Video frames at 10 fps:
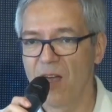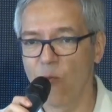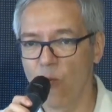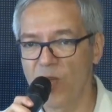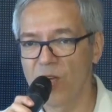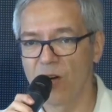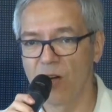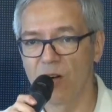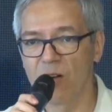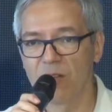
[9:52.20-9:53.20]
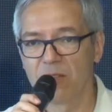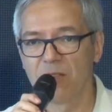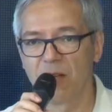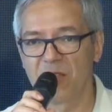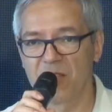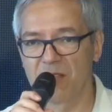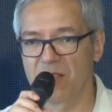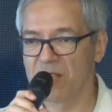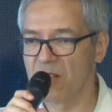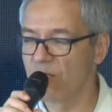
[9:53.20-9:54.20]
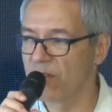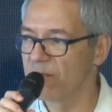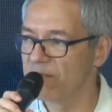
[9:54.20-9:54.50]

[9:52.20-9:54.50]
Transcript: and we are, I mean, that's our